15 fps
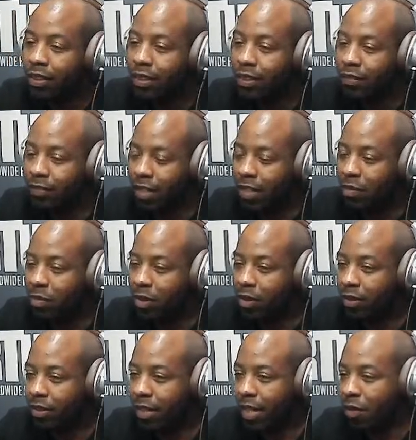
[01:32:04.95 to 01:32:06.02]
if they can be
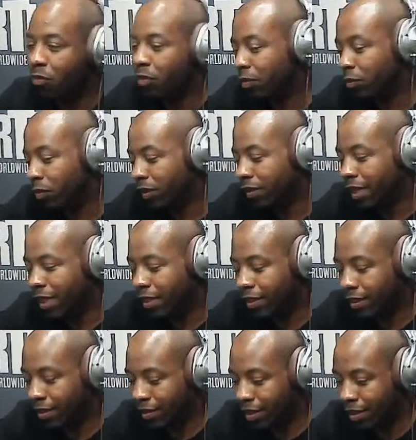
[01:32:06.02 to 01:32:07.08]
on the game, what's that
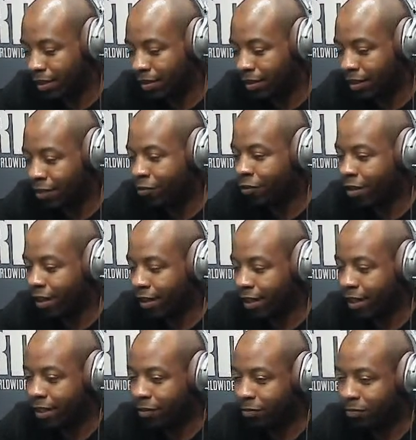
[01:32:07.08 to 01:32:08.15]
internet
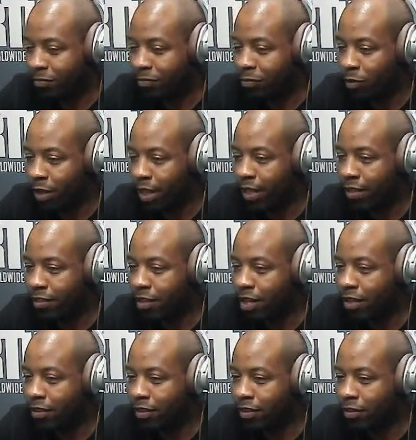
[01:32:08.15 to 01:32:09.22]
game when they can
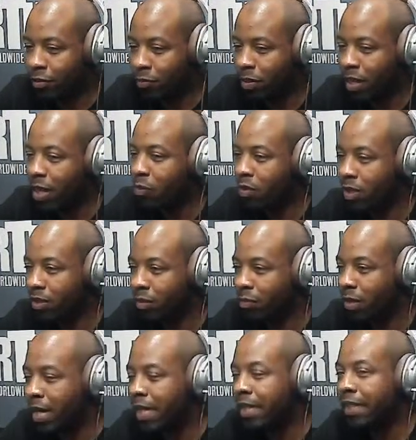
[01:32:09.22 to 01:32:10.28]
talk to or play with
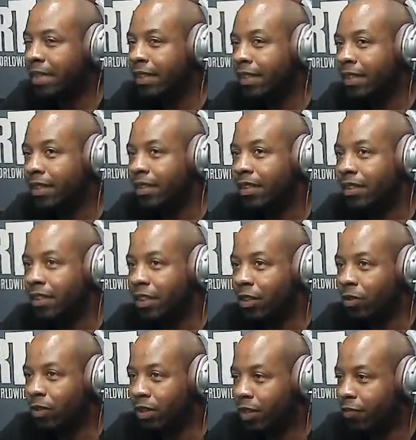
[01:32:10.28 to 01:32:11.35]
somebody, in
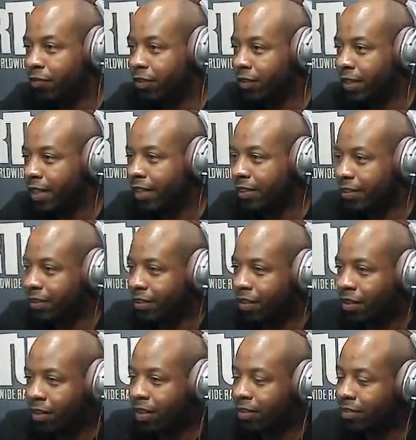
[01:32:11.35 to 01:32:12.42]
different states and
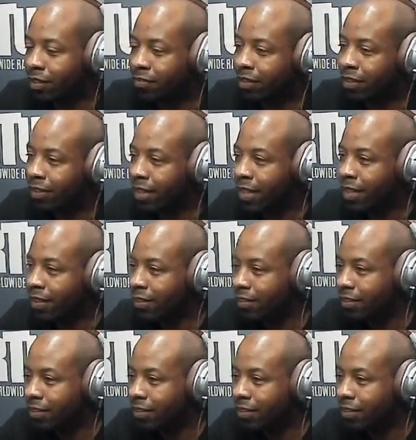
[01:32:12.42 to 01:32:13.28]
all that stuff like that.